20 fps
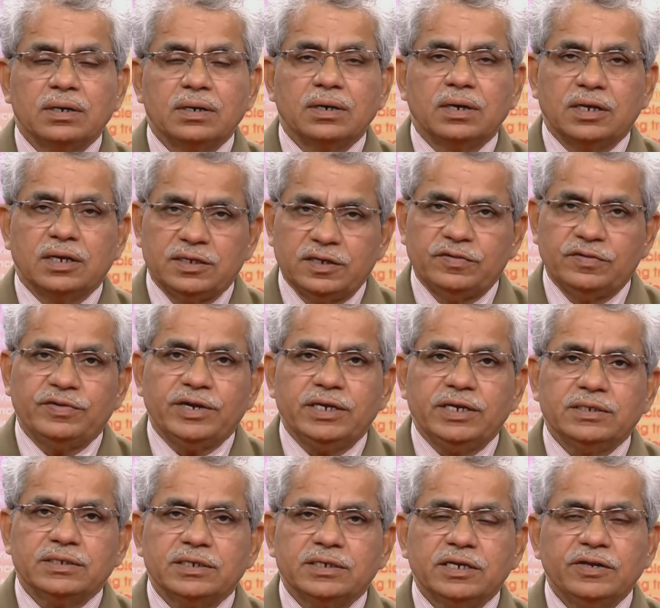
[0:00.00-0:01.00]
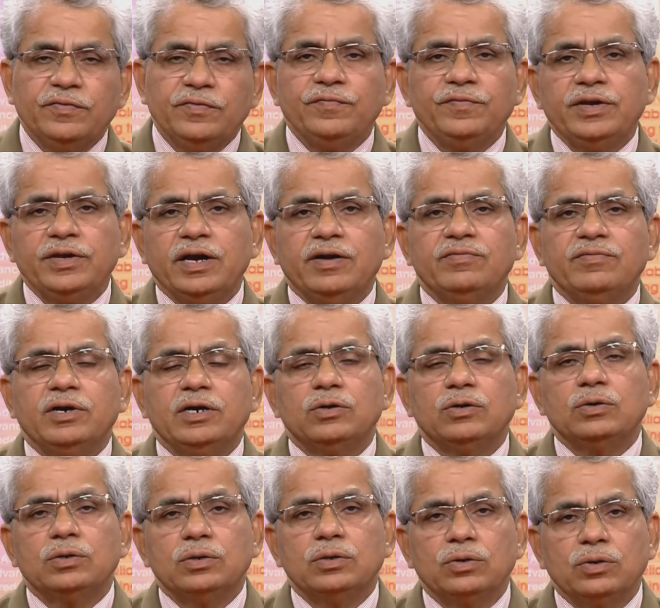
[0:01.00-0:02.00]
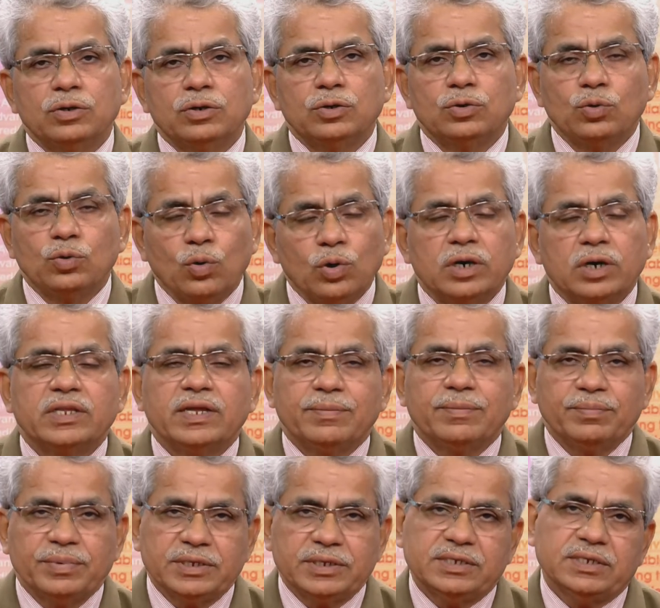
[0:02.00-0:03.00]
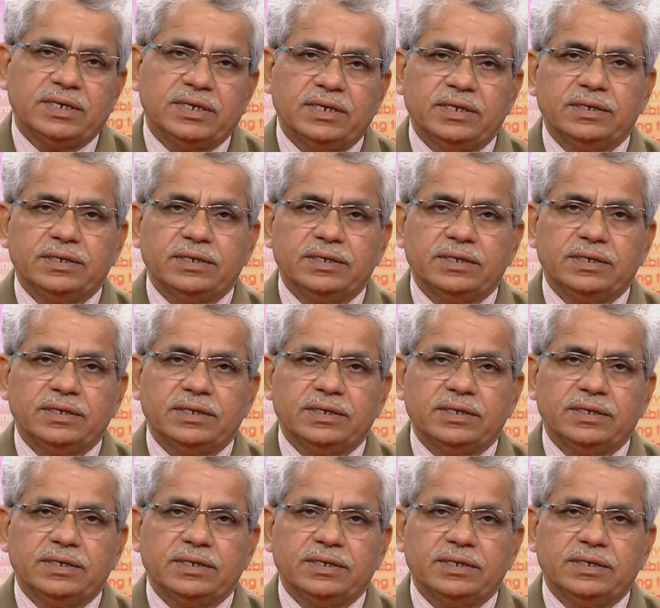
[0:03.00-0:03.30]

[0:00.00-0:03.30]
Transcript: otherwise if we have not told them basically.